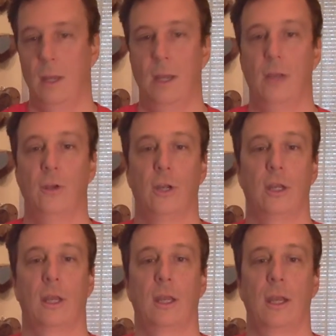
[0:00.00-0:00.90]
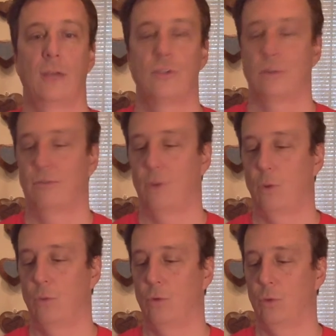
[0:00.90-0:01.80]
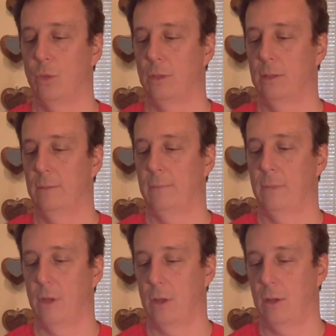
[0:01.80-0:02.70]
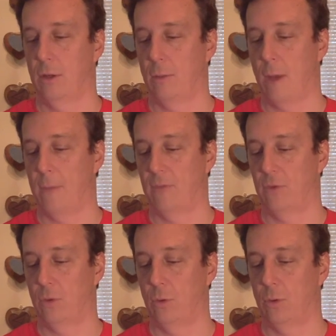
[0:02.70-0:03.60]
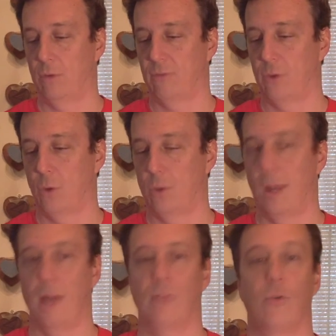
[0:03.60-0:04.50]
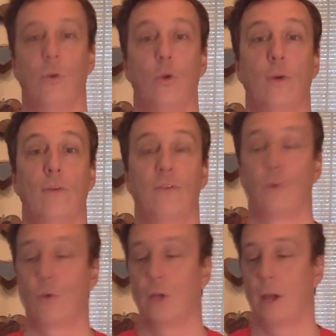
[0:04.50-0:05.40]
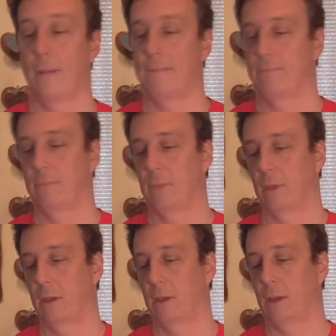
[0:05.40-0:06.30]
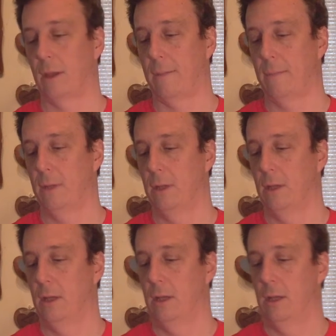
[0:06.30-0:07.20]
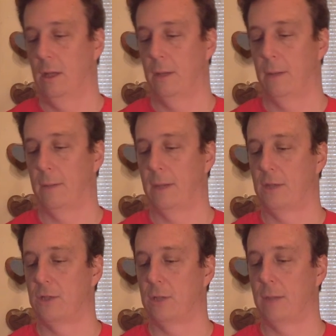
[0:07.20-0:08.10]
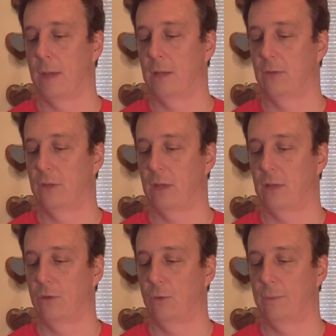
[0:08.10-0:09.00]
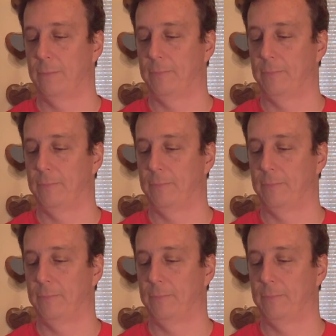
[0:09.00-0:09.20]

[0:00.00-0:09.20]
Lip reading: And you're going to connect your phone to it. Your mom's phone, your phone, dad's phone, whoever's phone you got. Okay, I'm going to make sure mine is connected to it.